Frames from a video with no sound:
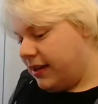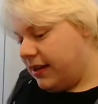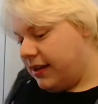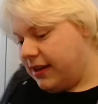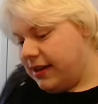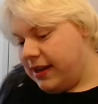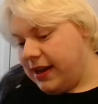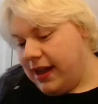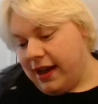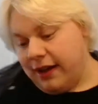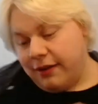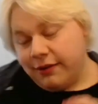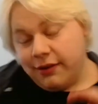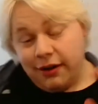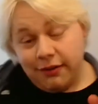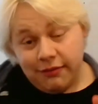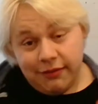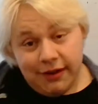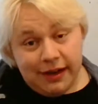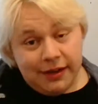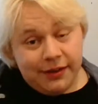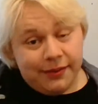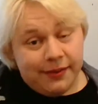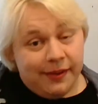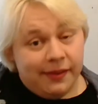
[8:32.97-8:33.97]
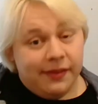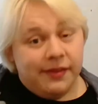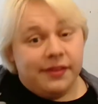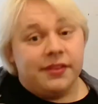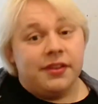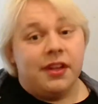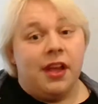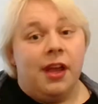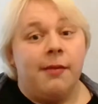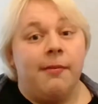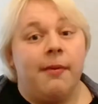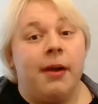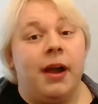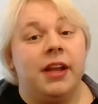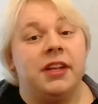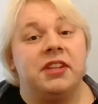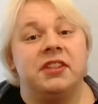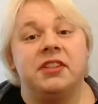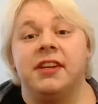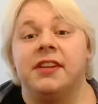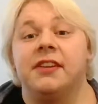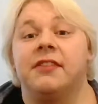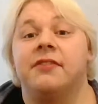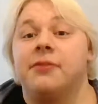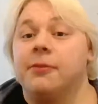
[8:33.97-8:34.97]
Now, around about this time, I
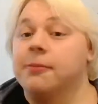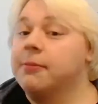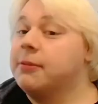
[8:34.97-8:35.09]
changed from